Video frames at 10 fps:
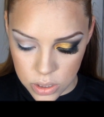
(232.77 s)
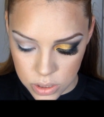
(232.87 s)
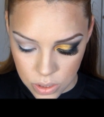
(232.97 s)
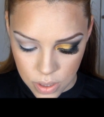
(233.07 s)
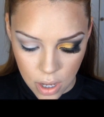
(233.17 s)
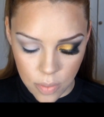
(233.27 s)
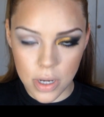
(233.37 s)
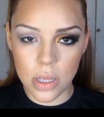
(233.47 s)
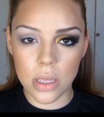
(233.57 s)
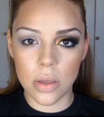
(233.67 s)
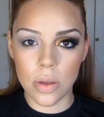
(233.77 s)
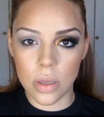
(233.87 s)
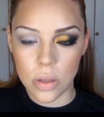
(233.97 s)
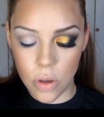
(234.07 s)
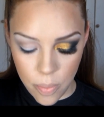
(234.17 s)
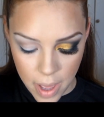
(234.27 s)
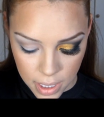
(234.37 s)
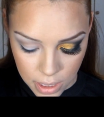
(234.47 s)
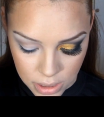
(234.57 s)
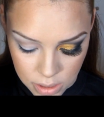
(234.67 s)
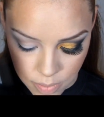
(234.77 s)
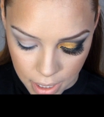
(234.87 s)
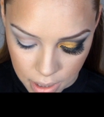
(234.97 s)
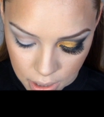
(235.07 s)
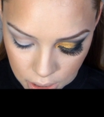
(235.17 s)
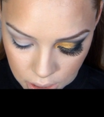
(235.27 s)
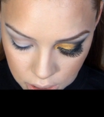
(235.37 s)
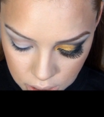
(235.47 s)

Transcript: So now I'm going to go back into my